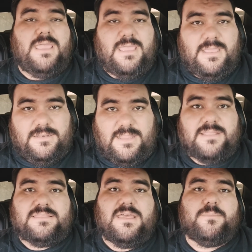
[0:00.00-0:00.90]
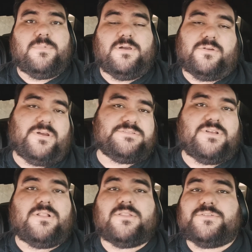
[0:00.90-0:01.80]
and like them across
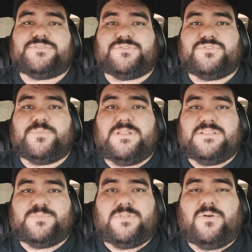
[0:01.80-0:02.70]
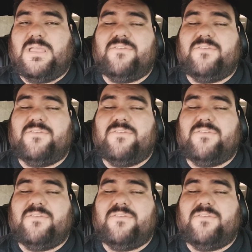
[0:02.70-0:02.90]
all of the social medias below.